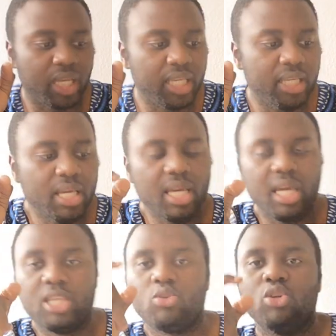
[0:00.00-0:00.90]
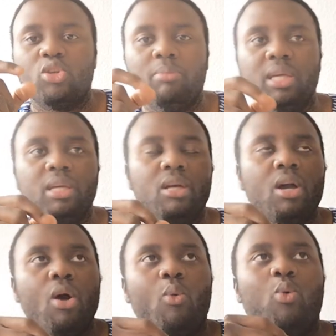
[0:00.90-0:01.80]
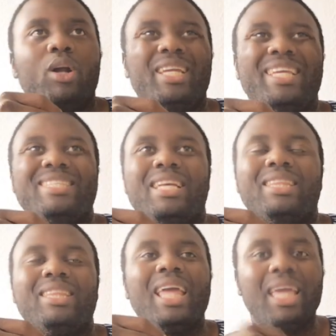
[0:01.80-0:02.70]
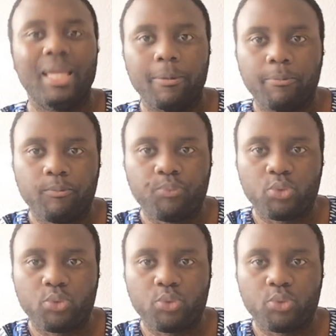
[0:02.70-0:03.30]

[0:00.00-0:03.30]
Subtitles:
3 is going to be, what is the thing